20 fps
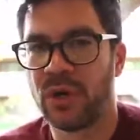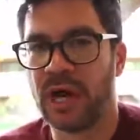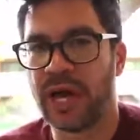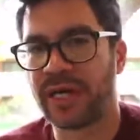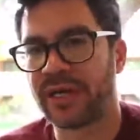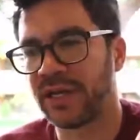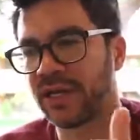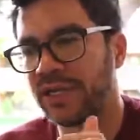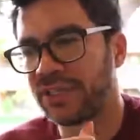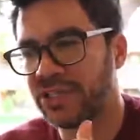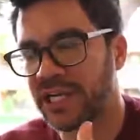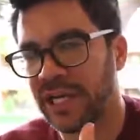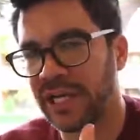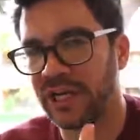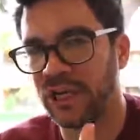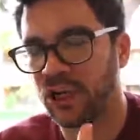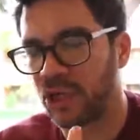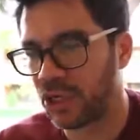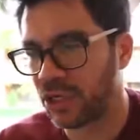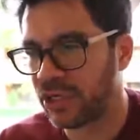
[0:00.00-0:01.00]
I could have
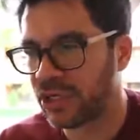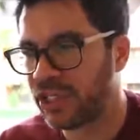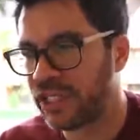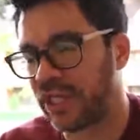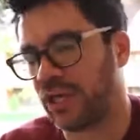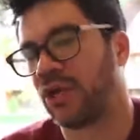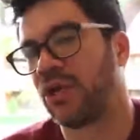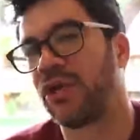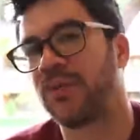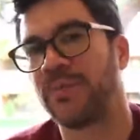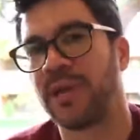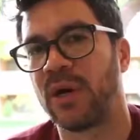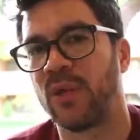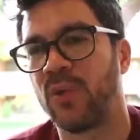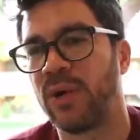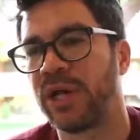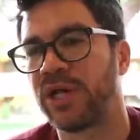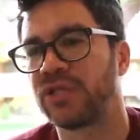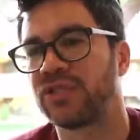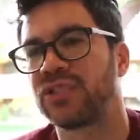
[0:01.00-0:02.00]
taken her and Leon under my
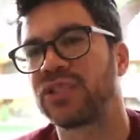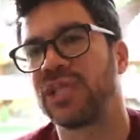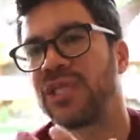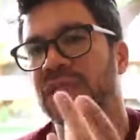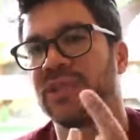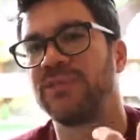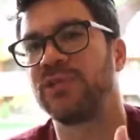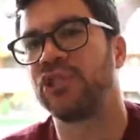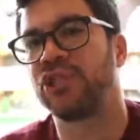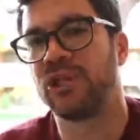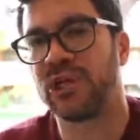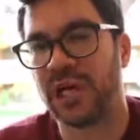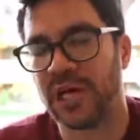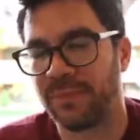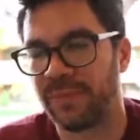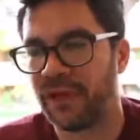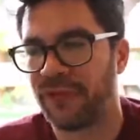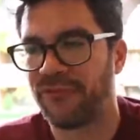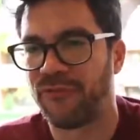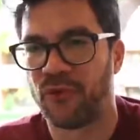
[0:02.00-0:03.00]
wing and said, let me show you how
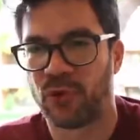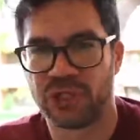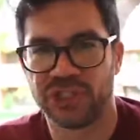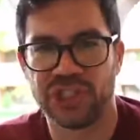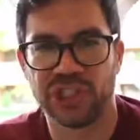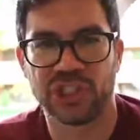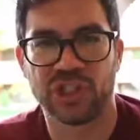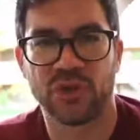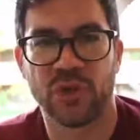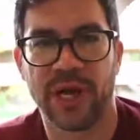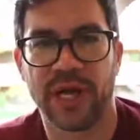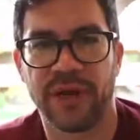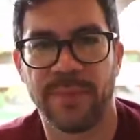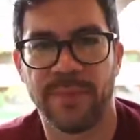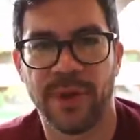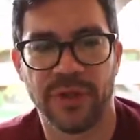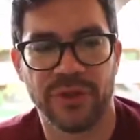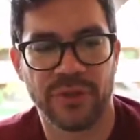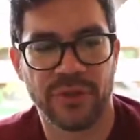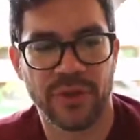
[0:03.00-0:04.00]
to make $4 to $6 grand a
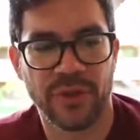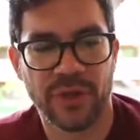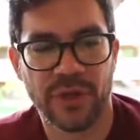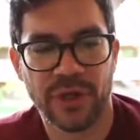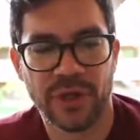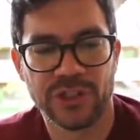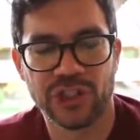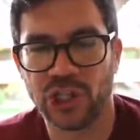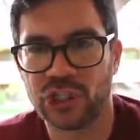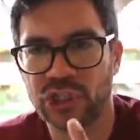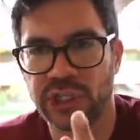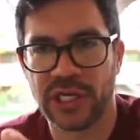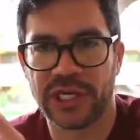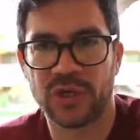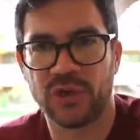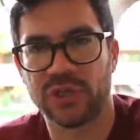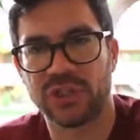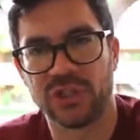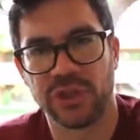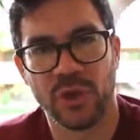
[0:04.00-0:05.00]
month, just
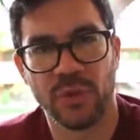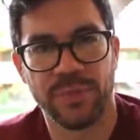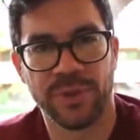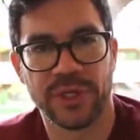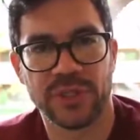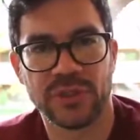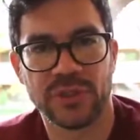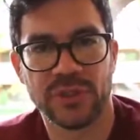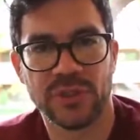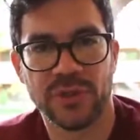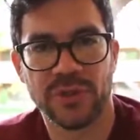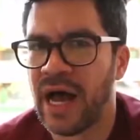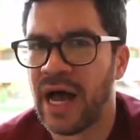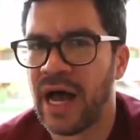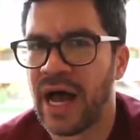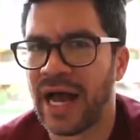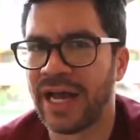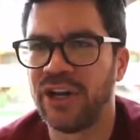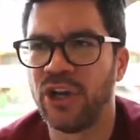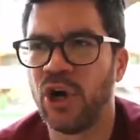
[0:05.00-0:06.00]
like Chris Lopez.
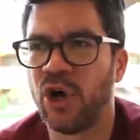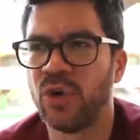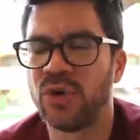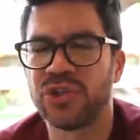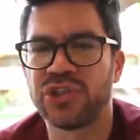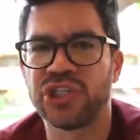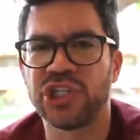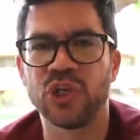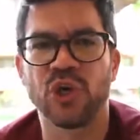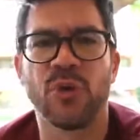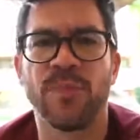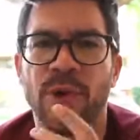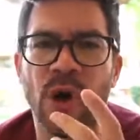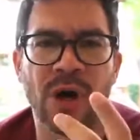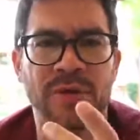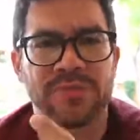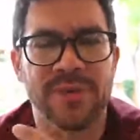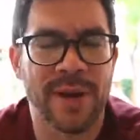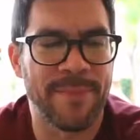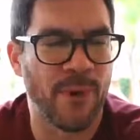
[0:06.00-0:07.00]
I know single
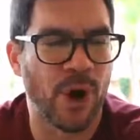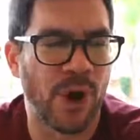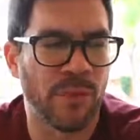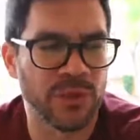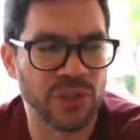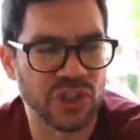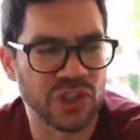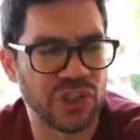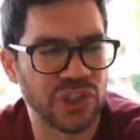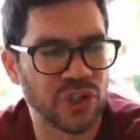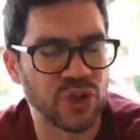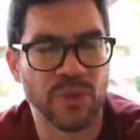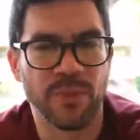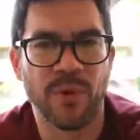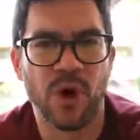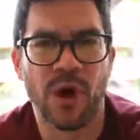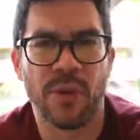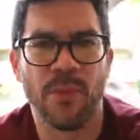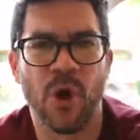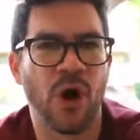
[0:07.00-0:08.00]
moms. My mom was a single
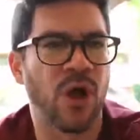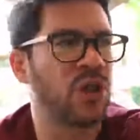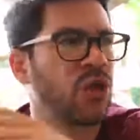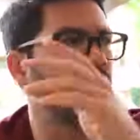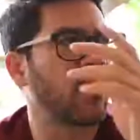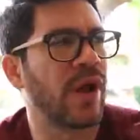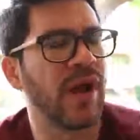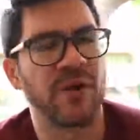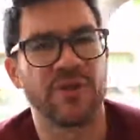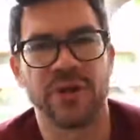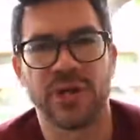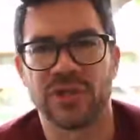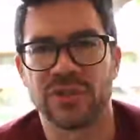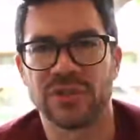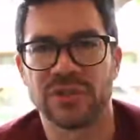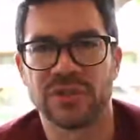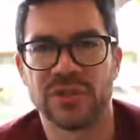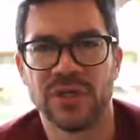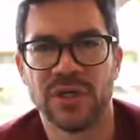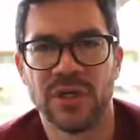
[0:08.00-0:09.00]
mom. All around
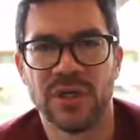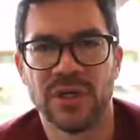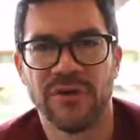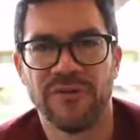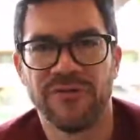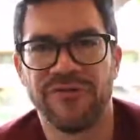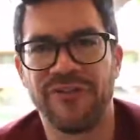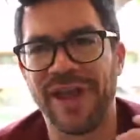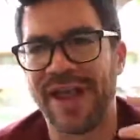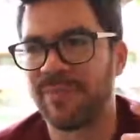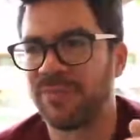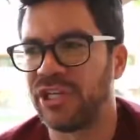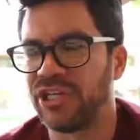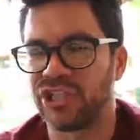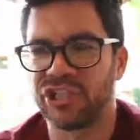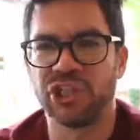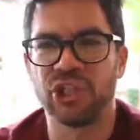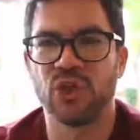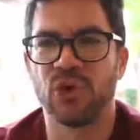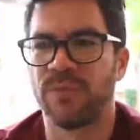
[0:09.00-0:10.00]
us,
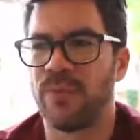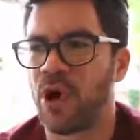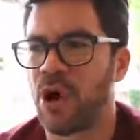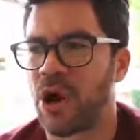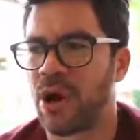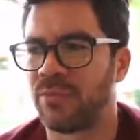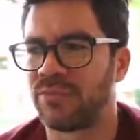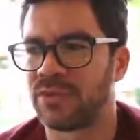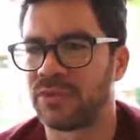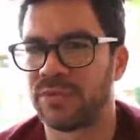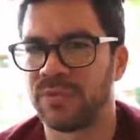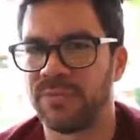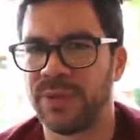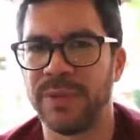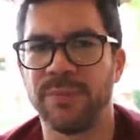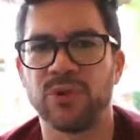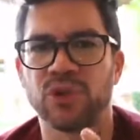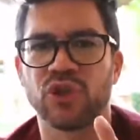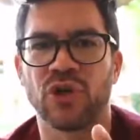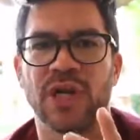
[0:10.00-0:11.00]
families, single moms,
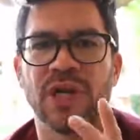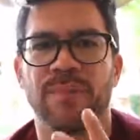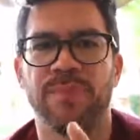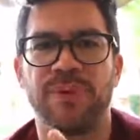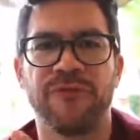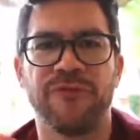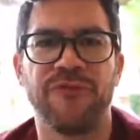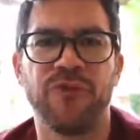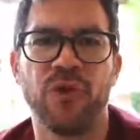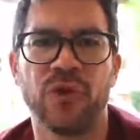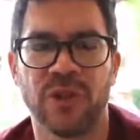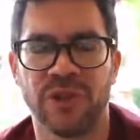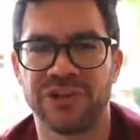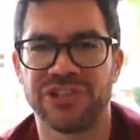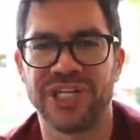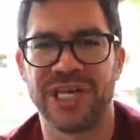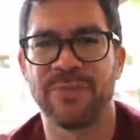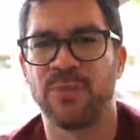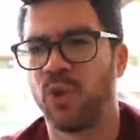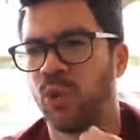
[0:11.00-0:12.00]
people trying to put food on
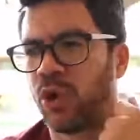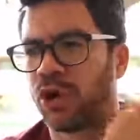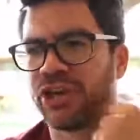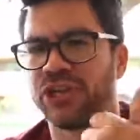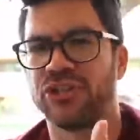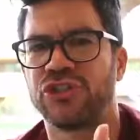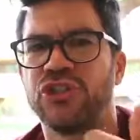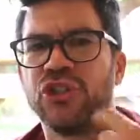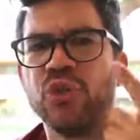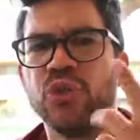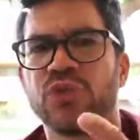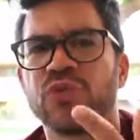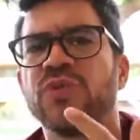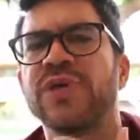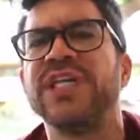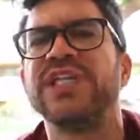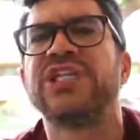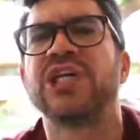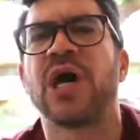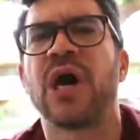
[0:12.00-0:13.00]
their table, working 2,
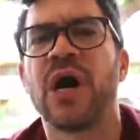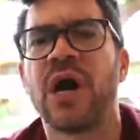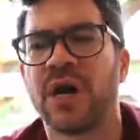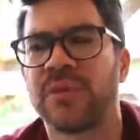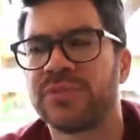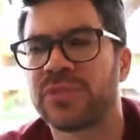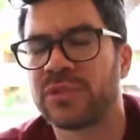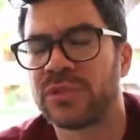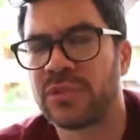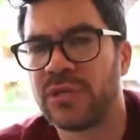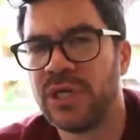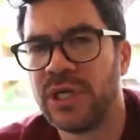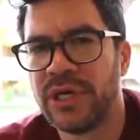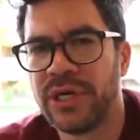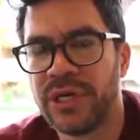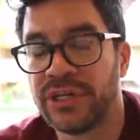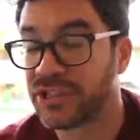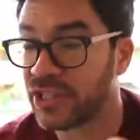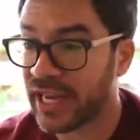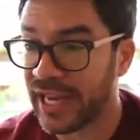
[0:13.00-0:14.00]
3 jobs.
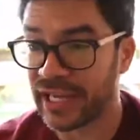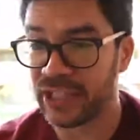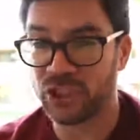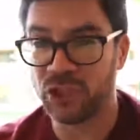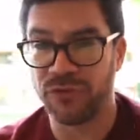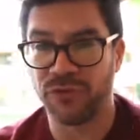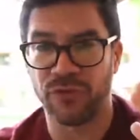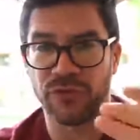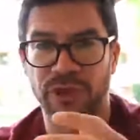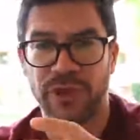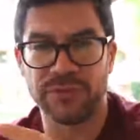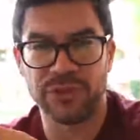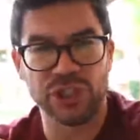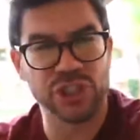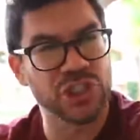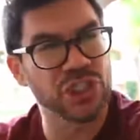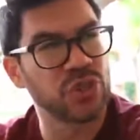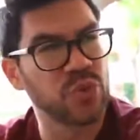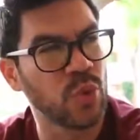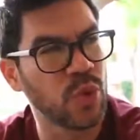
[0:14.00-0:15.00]
Is the answer for them
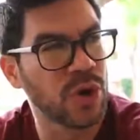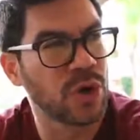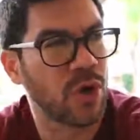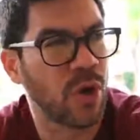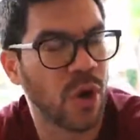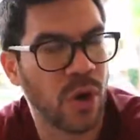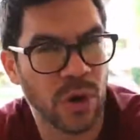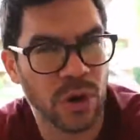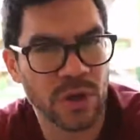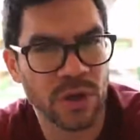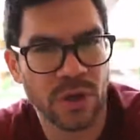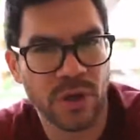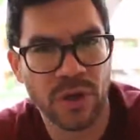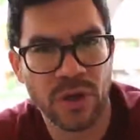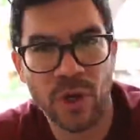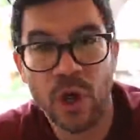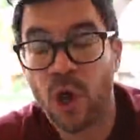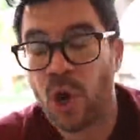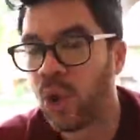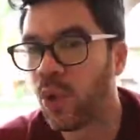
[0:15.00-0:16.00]
to just work harder,
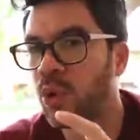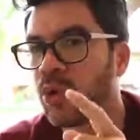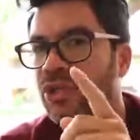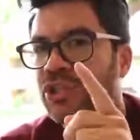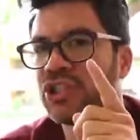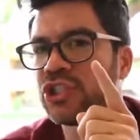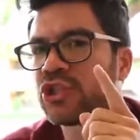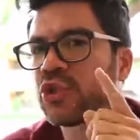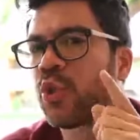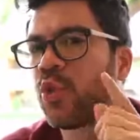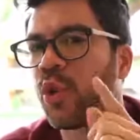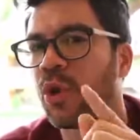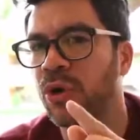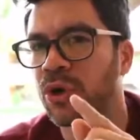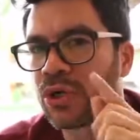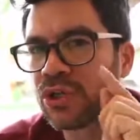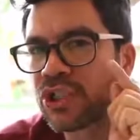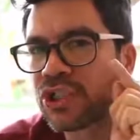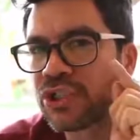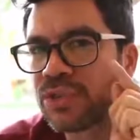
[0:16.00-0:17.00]
or is it to
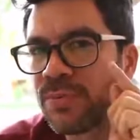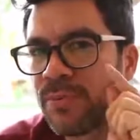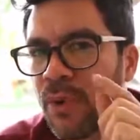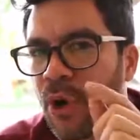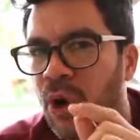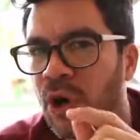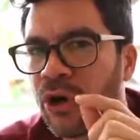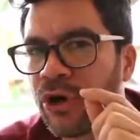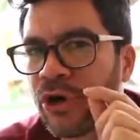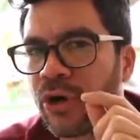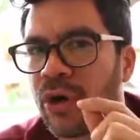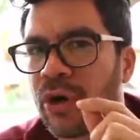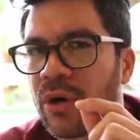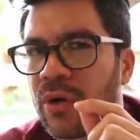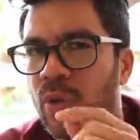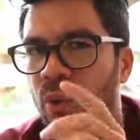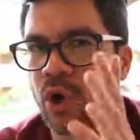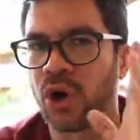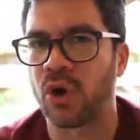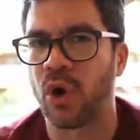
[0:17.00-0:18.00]
work smarter?
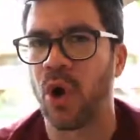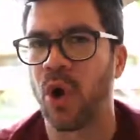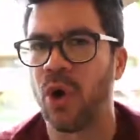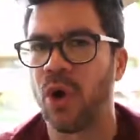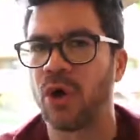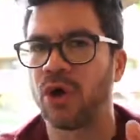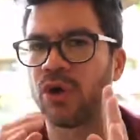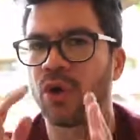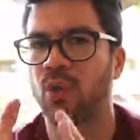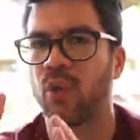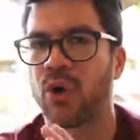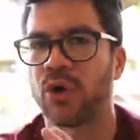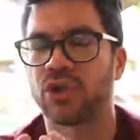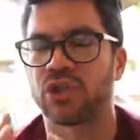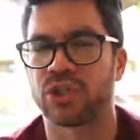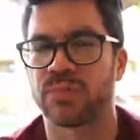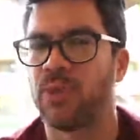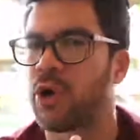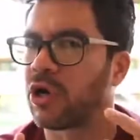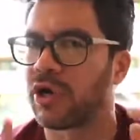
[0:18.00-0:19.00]
Work hard or
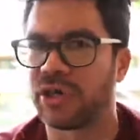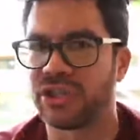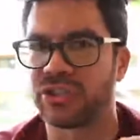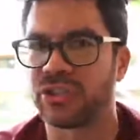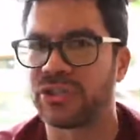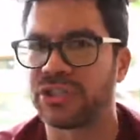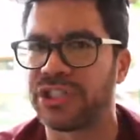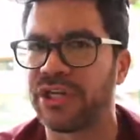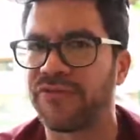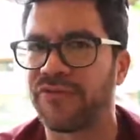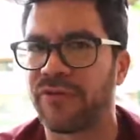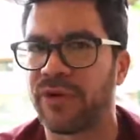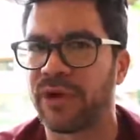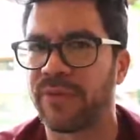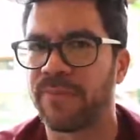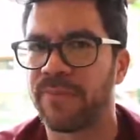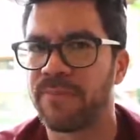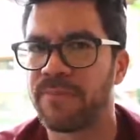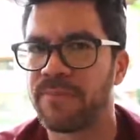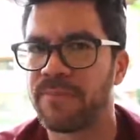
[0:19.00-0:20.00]
work smart, because they're different.